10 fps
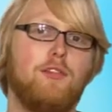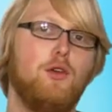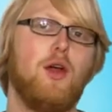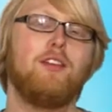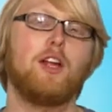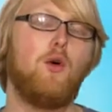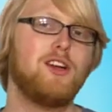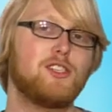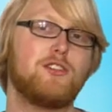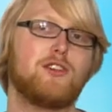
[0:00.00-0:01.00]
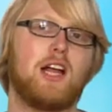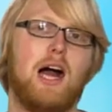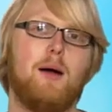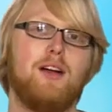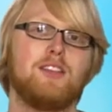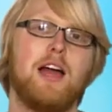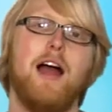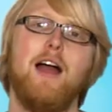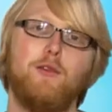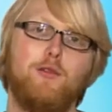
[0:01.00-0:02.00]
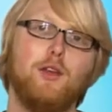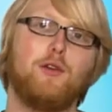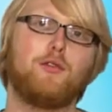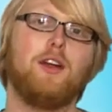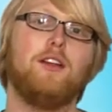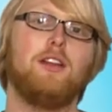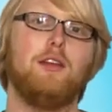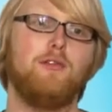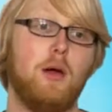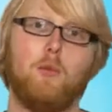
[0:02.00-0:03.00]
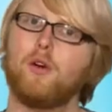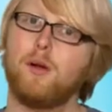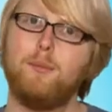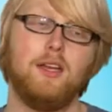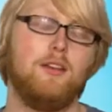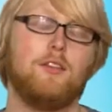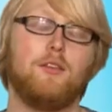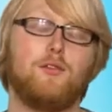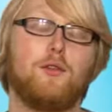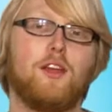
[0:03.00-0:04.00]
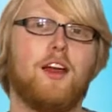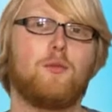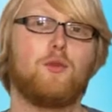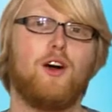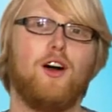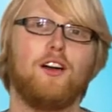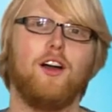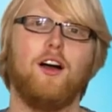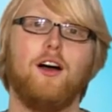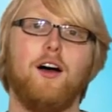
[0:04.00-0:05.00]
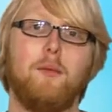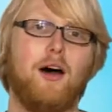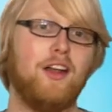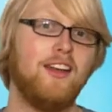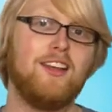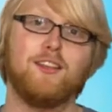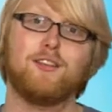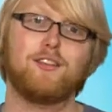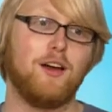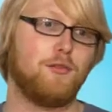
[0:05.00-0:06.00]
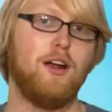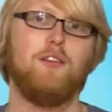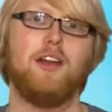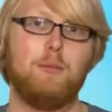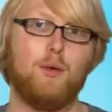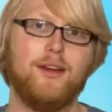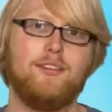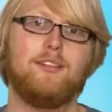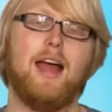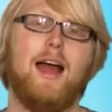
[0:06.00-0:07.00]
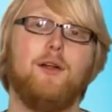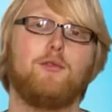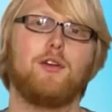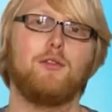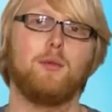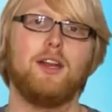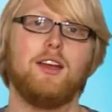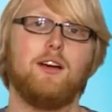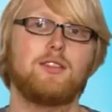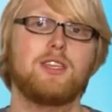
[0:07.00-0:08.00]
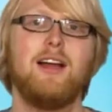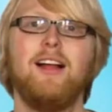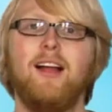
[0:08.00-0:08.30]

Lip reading: If you have any questions or comments, feel free to leave them, or opinions if you think I'm wrong about any of this stuff or have any points to add for everybody else.